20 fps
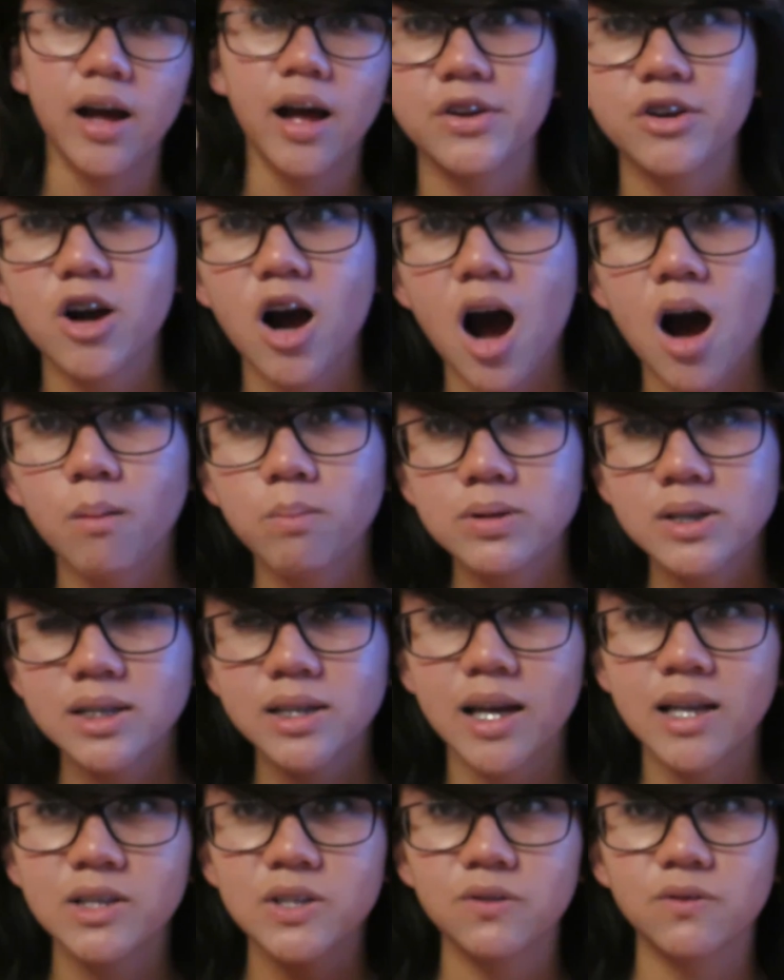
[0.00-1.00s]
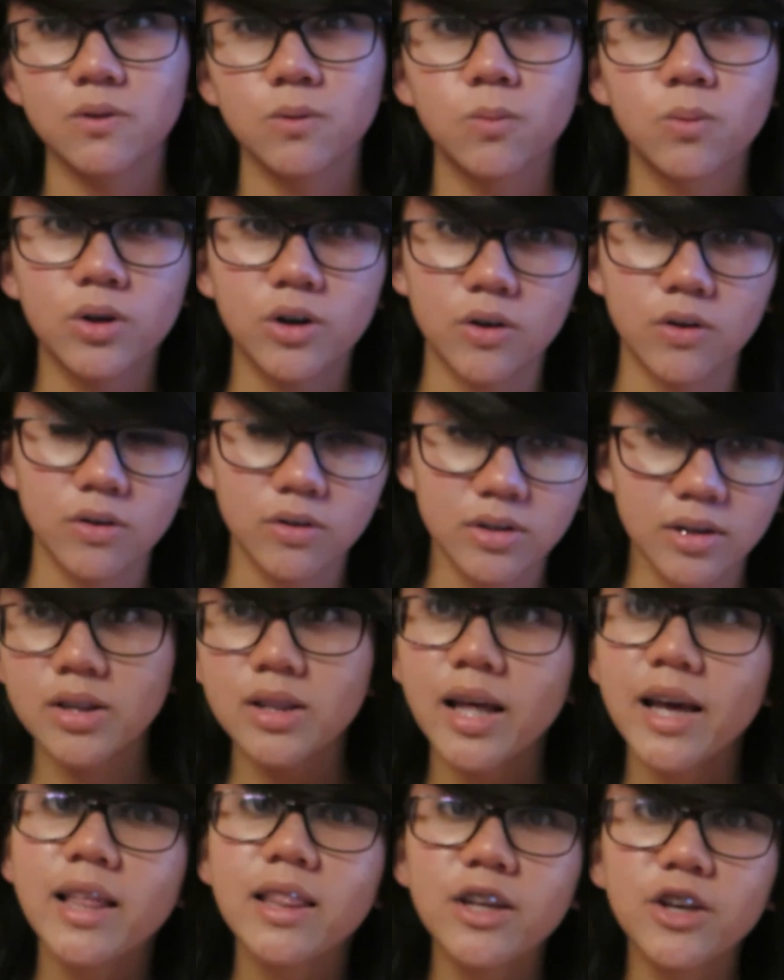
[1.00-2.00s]
And they're opposite ends of the world. The
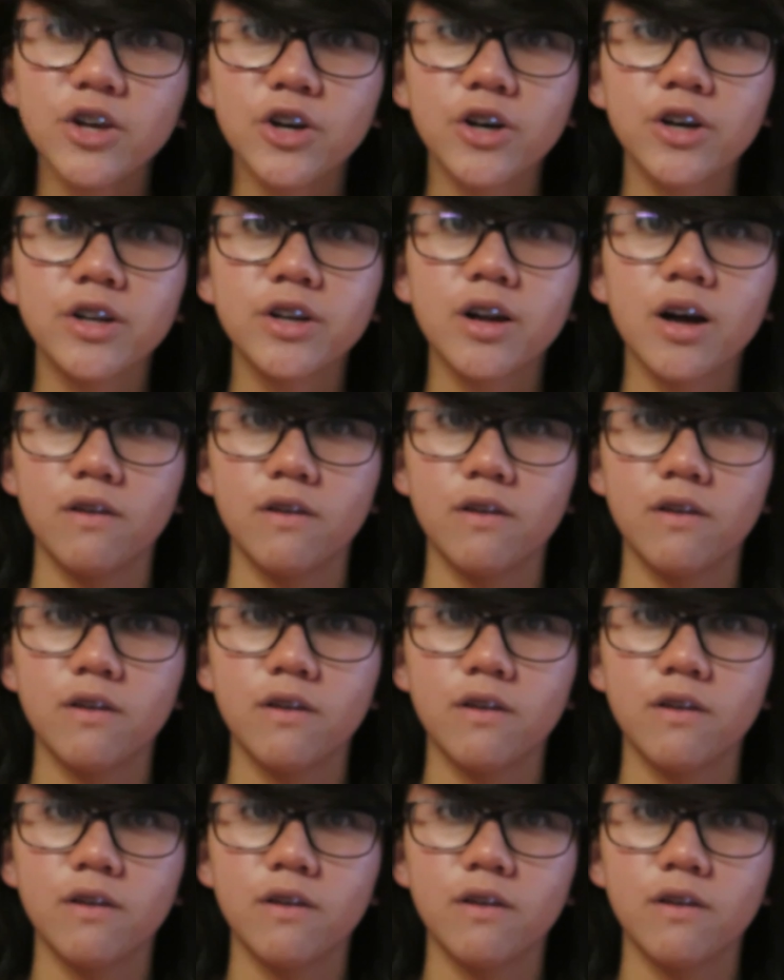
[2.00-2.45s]
likelihood